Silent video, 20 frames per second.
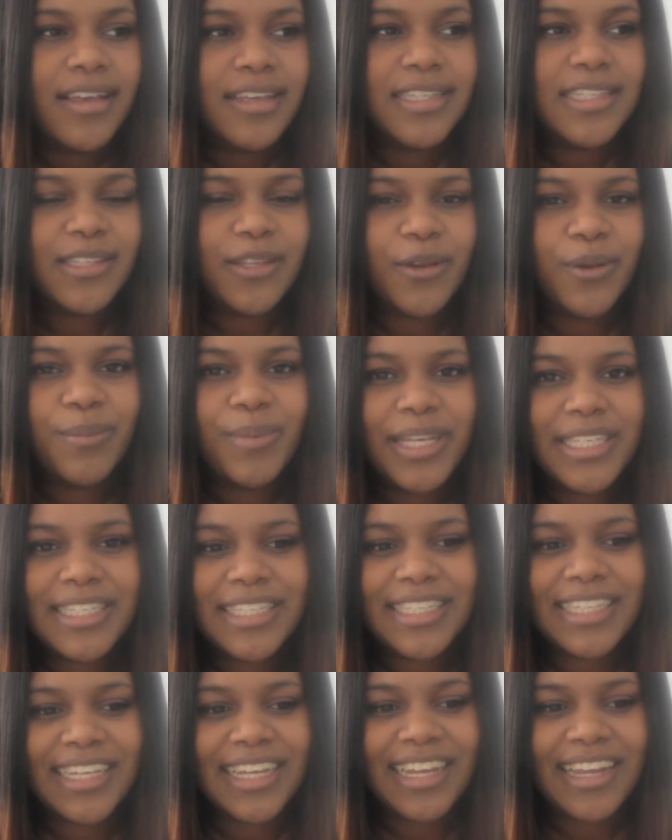So
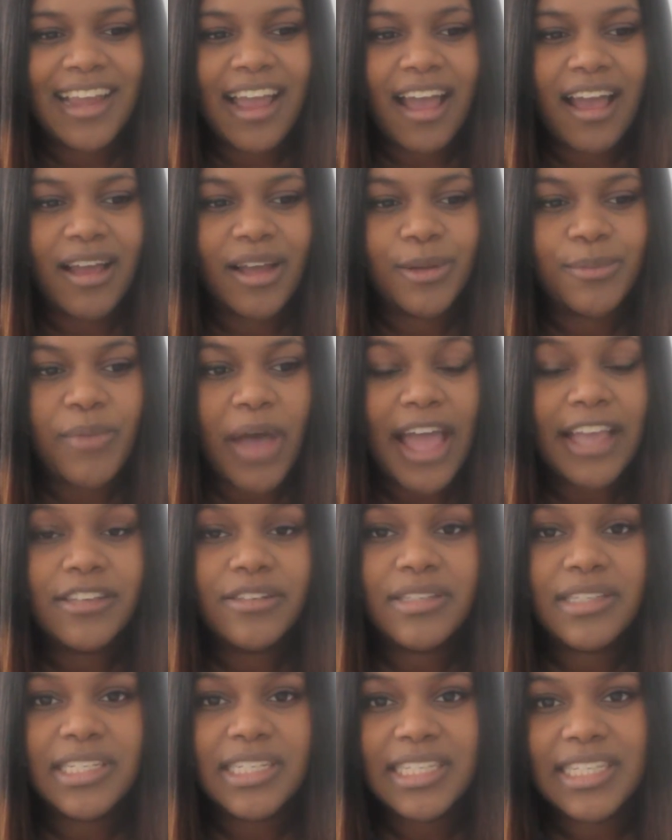basically, I
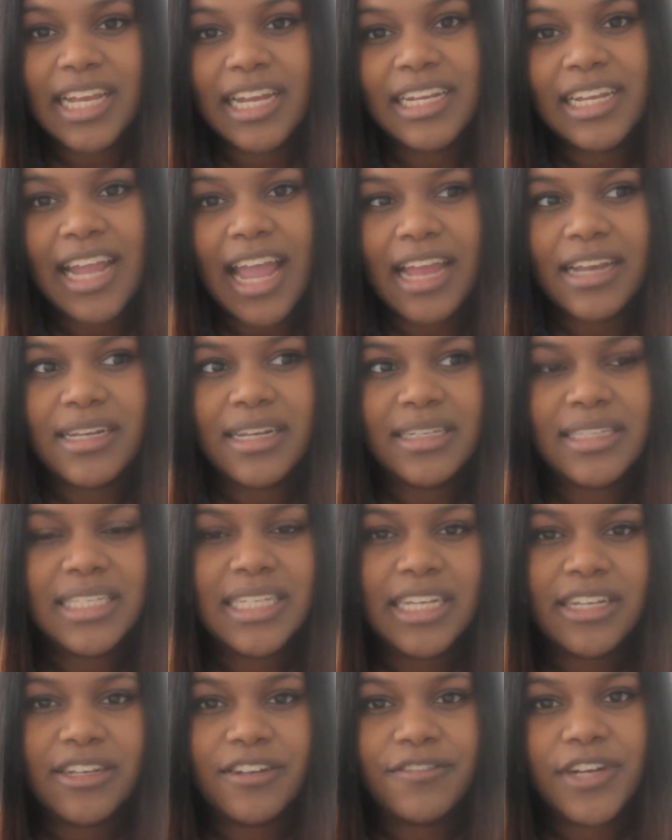used to study at
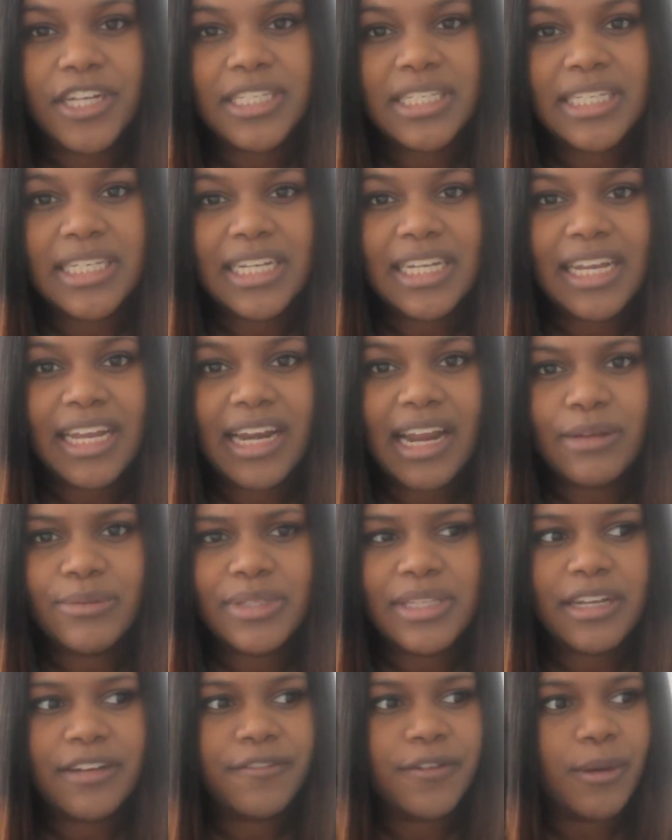Yonsei University, and I
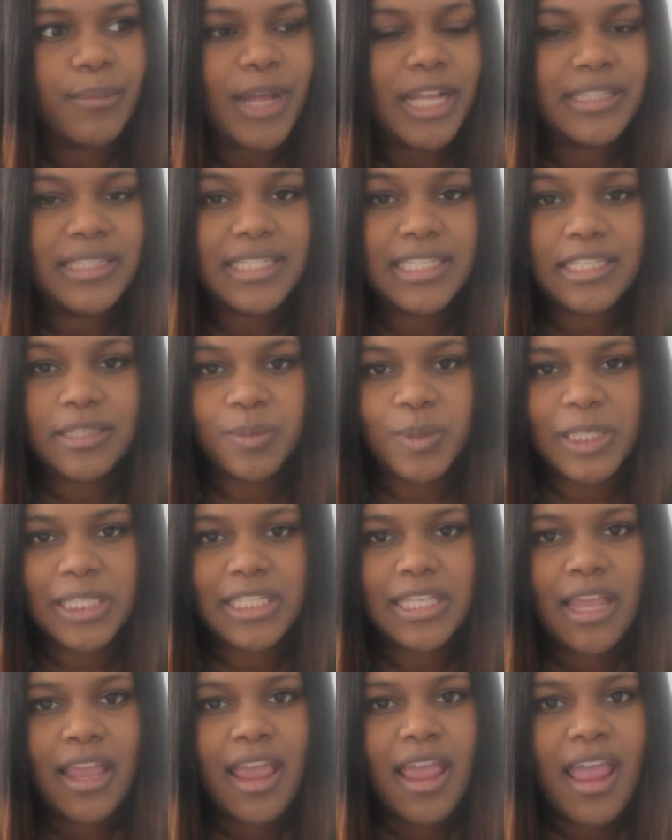was there for about 6
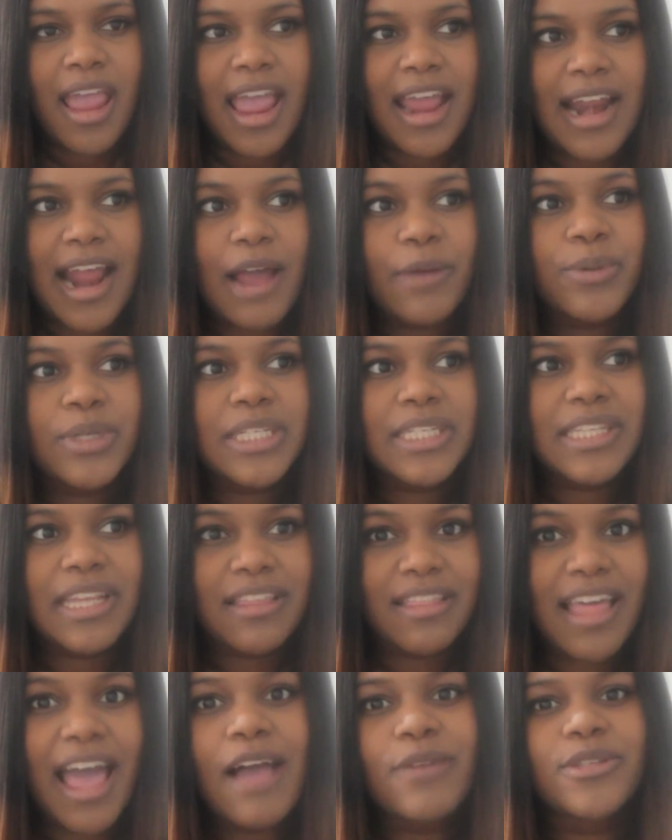weeks. And I want to
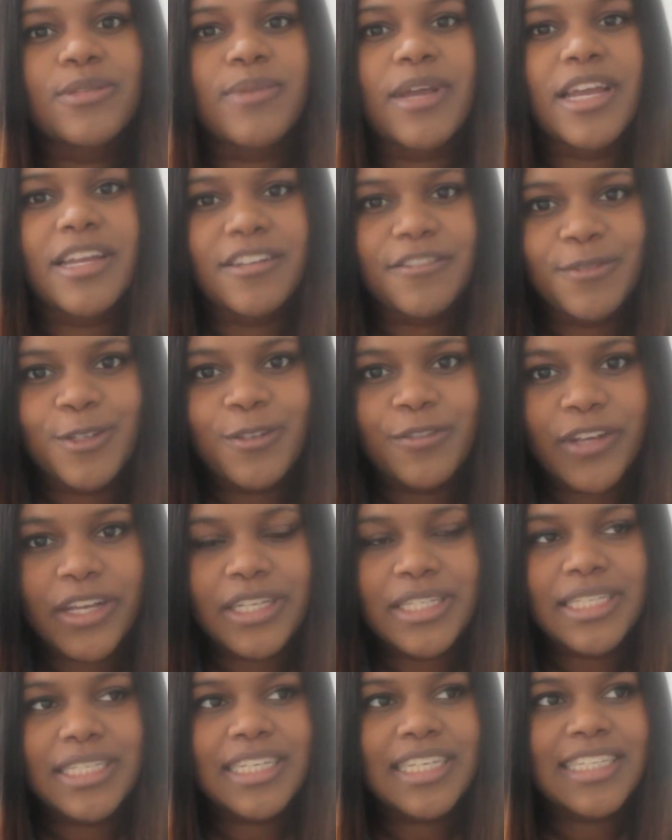say that was my honeymoon
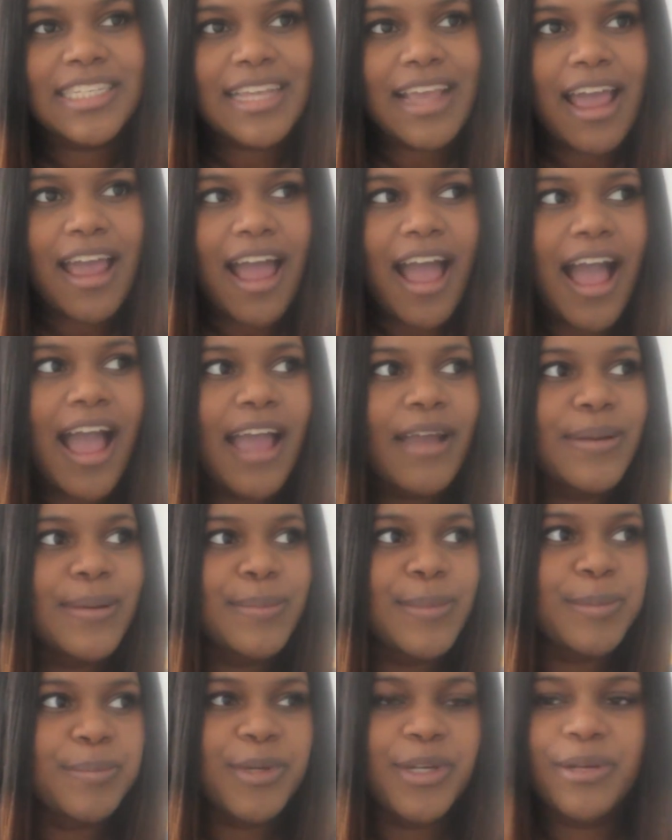phase, because I
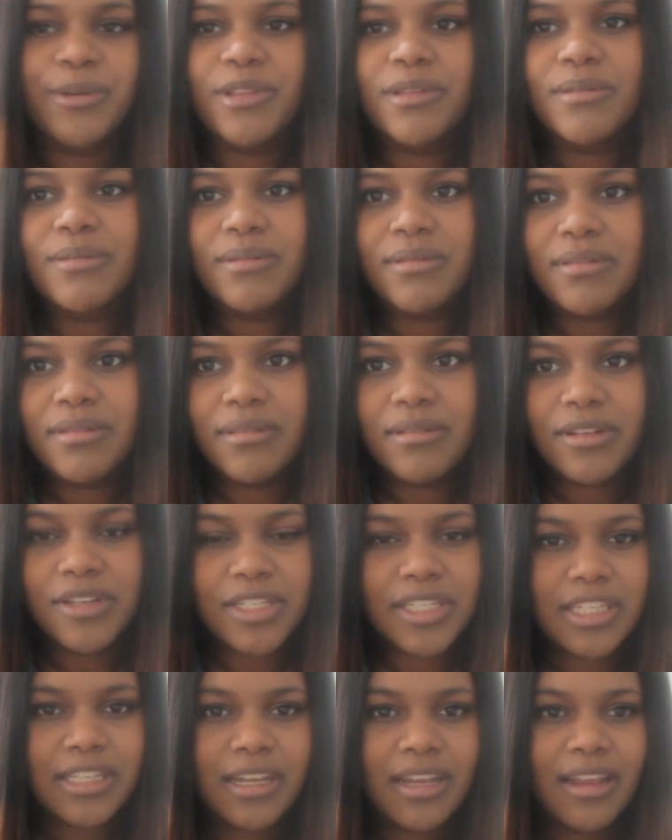remember
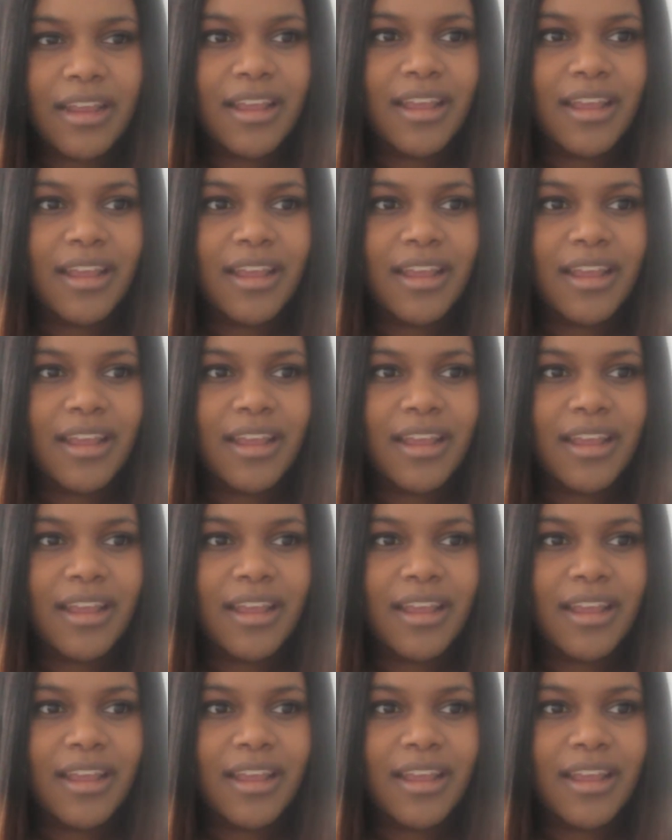just